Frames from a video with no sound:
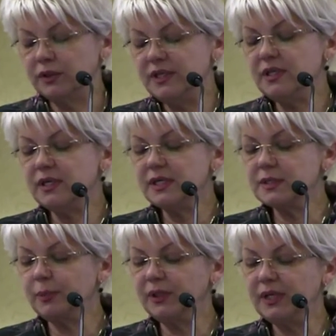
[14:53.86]
in
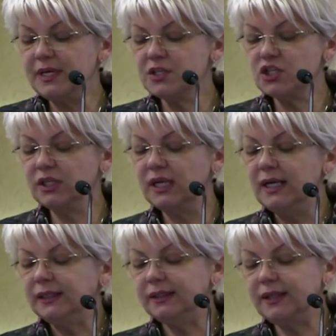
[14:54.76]
explanation
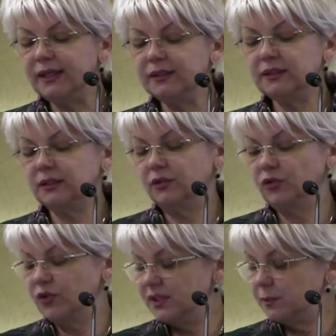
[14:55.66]
that
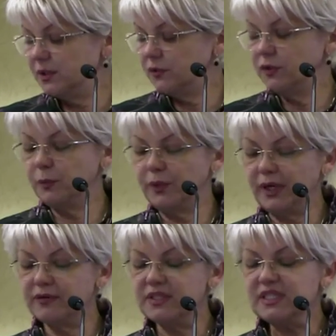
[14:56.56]
treatment with
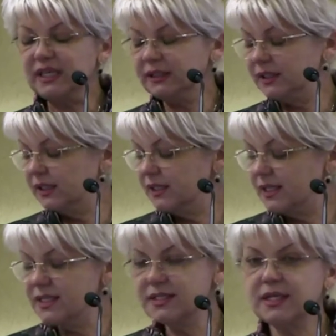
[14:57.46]
pravastatin
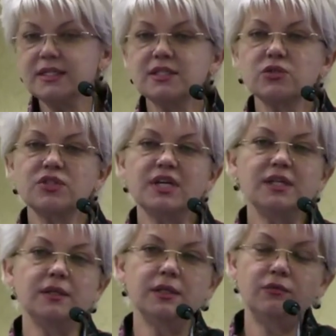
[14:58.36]
is
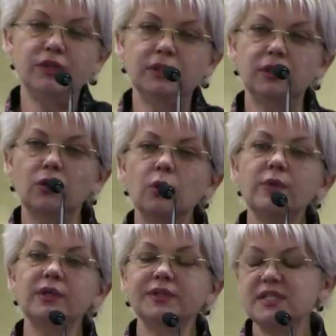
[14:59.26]
associated with
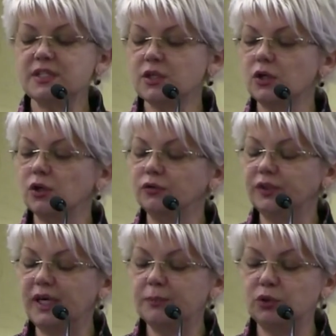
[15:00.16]
lower risk
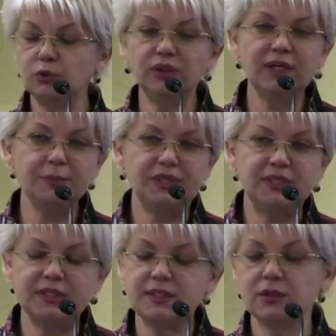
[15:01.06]
of type 2
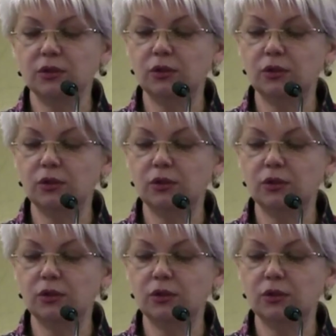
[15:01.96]
diabetes.